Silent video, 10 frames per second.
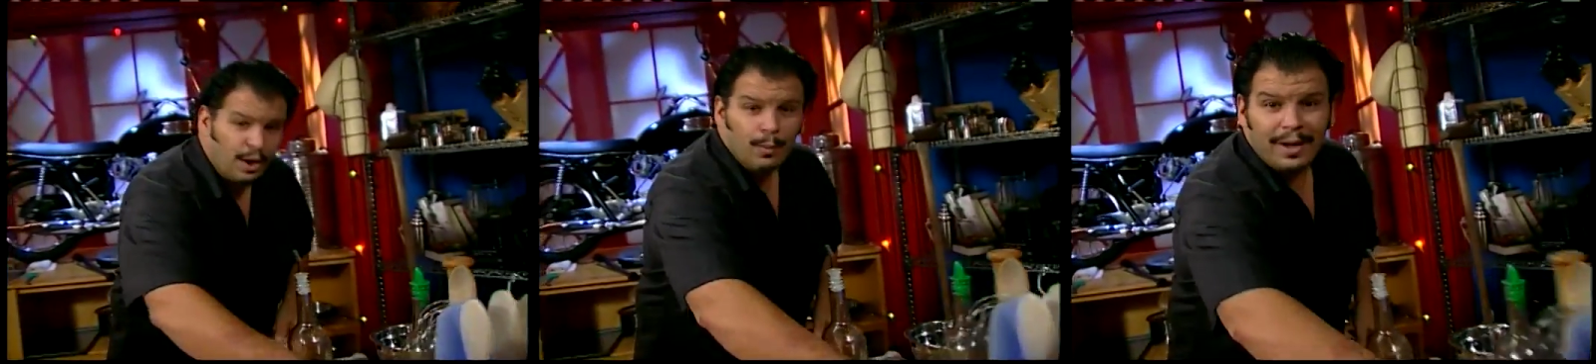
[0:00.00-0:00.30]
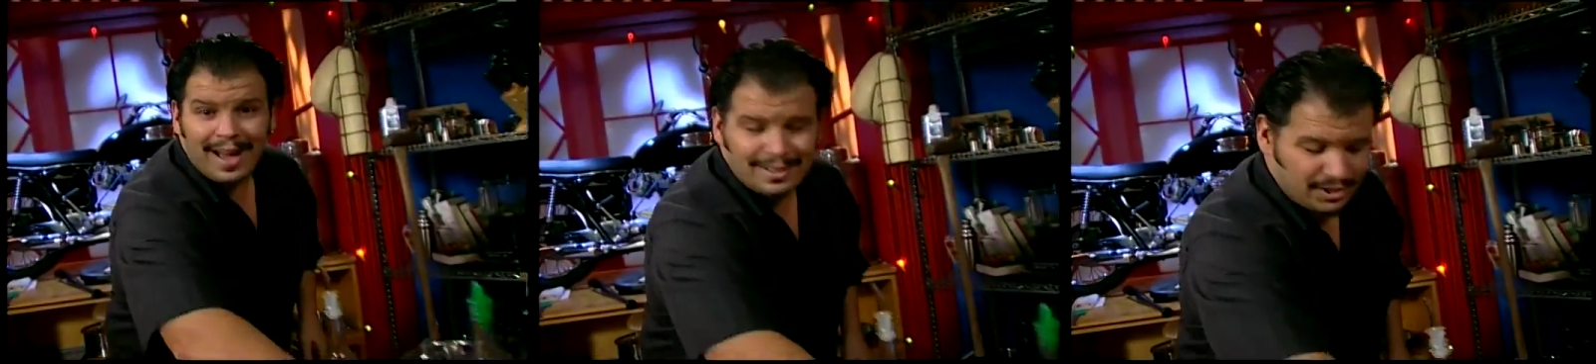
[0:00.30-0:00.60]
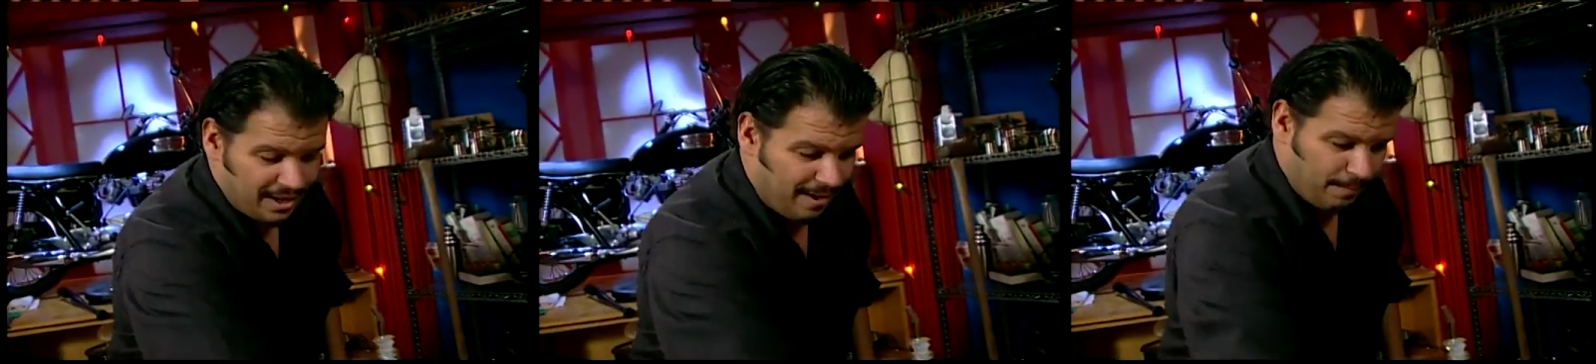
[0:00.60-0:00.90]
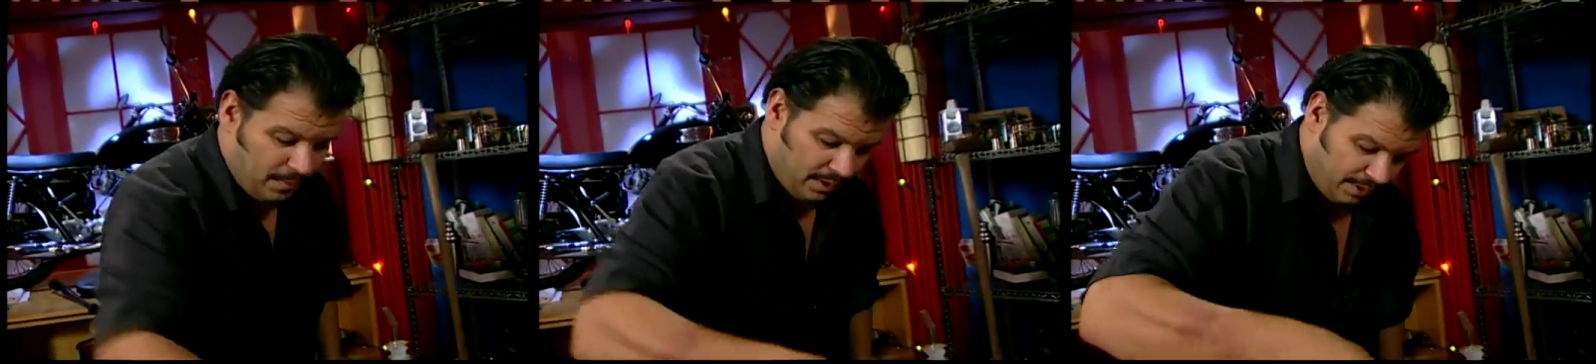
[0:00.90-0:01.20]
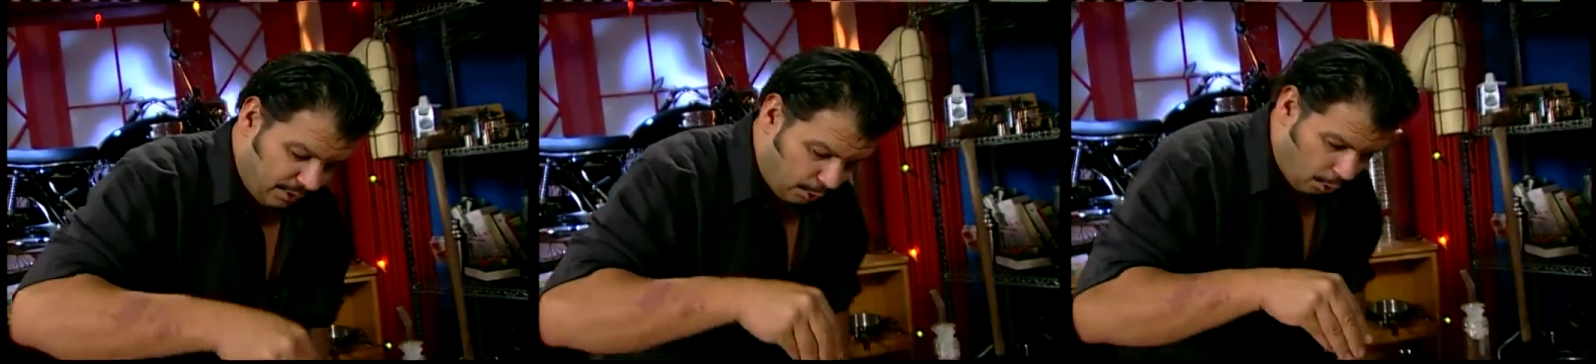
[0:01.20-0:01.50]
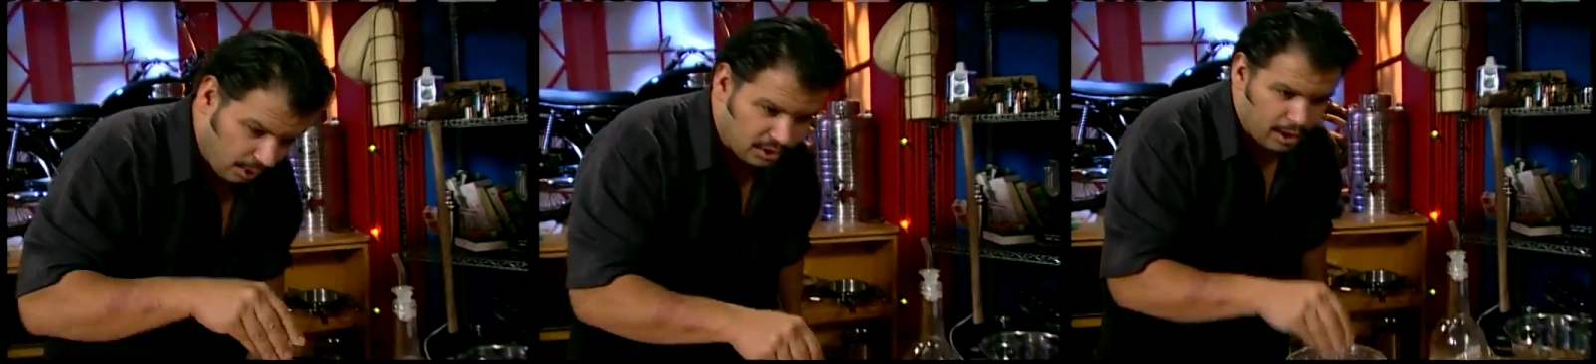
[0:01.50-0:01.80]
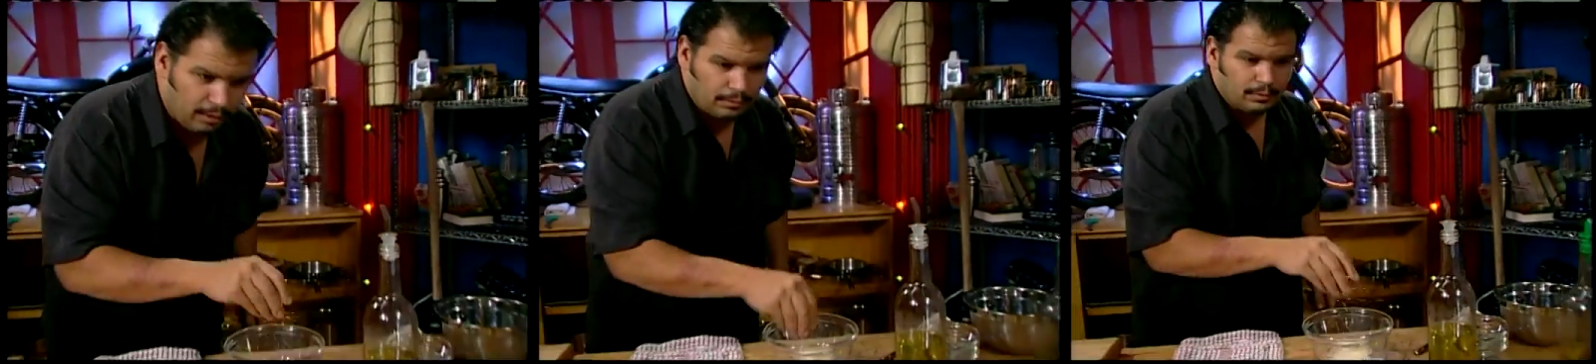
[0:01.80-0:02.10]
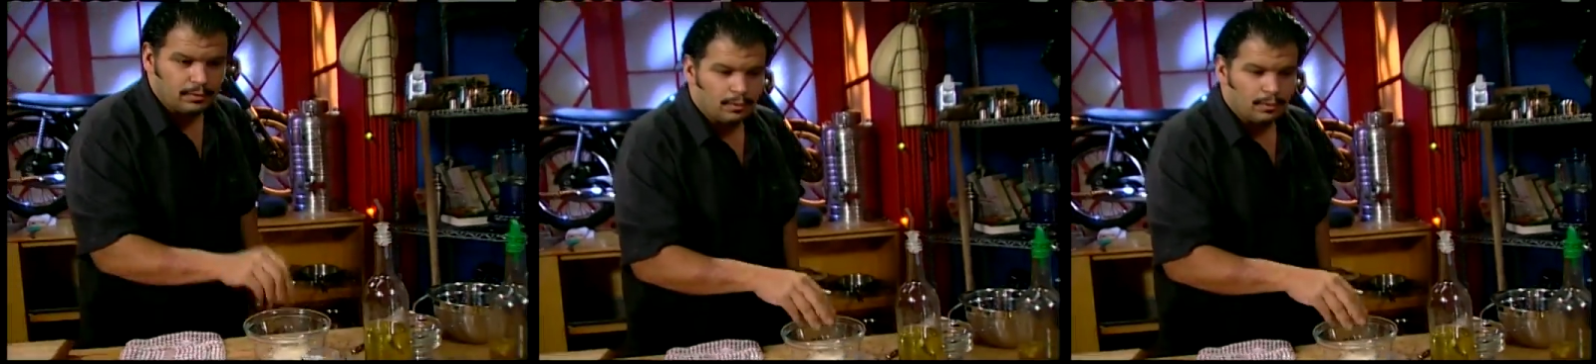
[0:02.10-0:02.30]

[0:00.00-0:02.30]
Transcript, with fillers: we got some coarse salt.